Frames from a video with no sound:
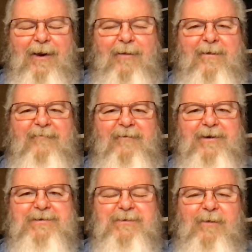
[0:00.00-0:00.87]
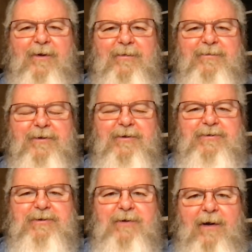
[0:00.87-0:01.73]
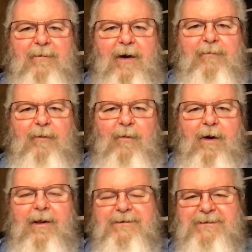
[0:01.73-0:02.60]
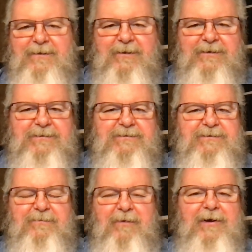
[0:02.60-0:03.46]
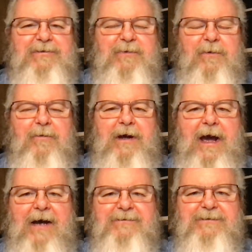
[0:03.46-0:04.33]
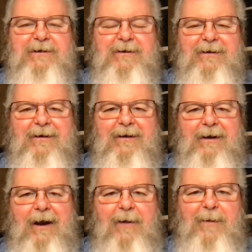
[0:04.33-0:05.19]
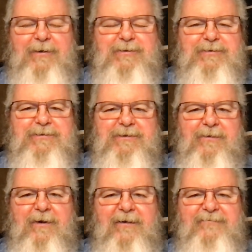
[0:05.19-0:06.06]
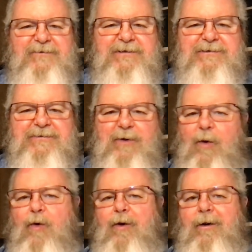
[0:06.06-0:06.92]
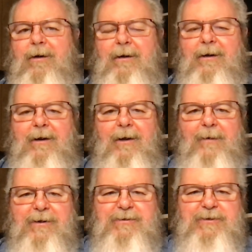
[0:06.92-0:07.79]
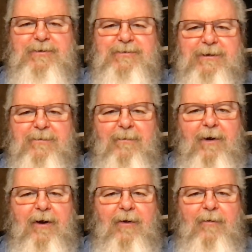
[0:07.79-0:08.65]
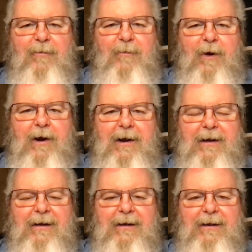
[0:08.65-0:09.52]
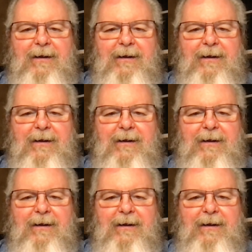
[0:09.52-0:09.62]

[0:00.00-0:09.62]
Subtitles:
Hello, my friends, and welcome to The Chew. I'm Robert Wallace, and this is the place where we ask, am I choosing the way of Jesus, or am I choosing my own way?